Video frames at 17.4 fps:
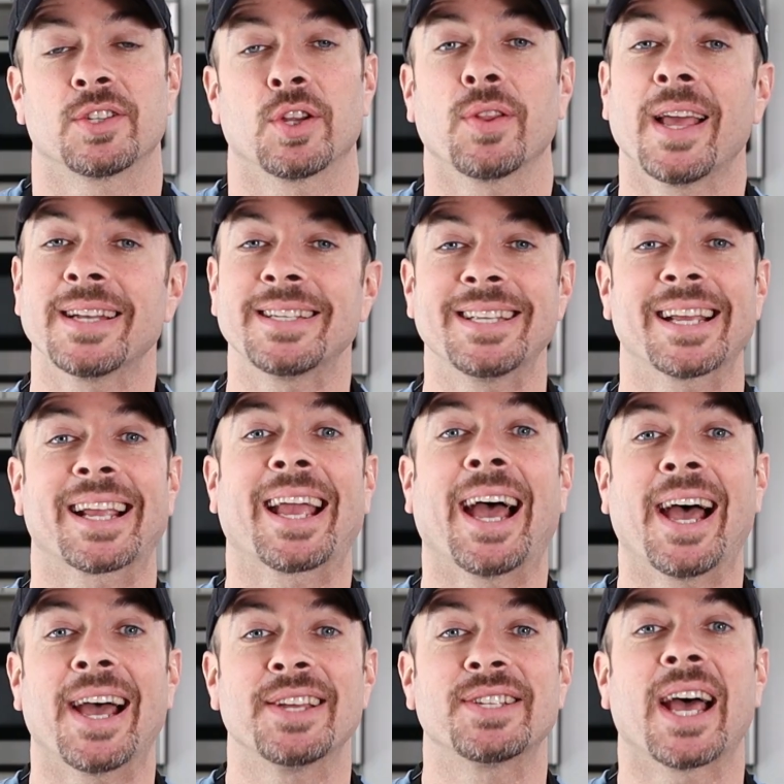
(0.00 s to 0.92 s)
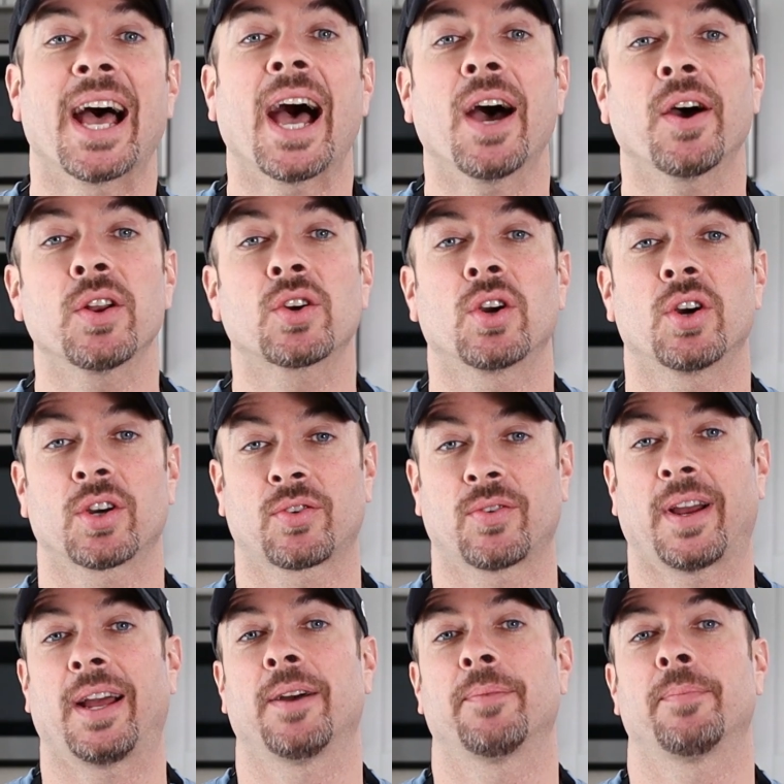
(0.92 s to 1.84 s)
So that's it, guys, how to cook
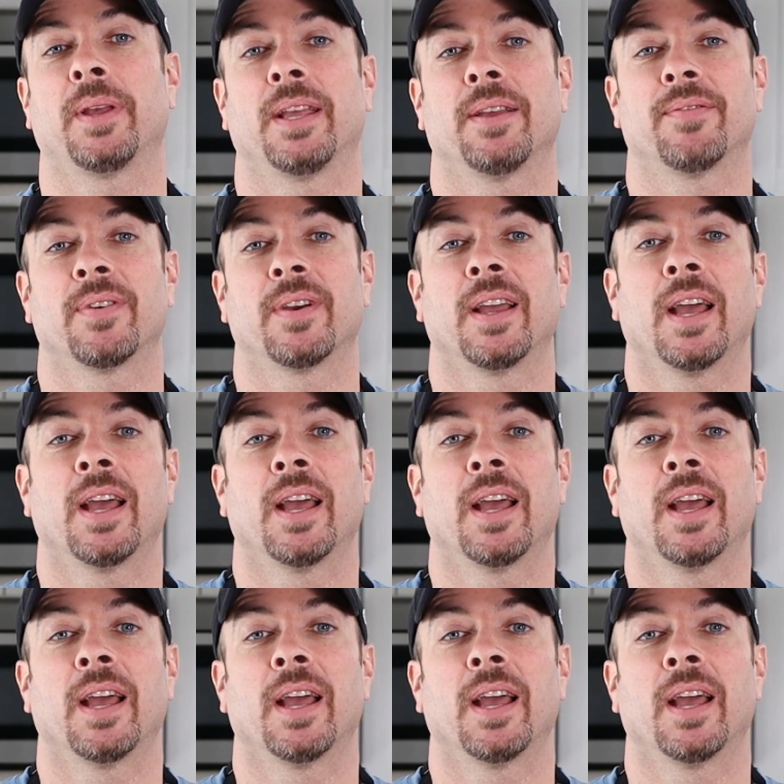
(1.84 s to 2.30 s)
ground beef.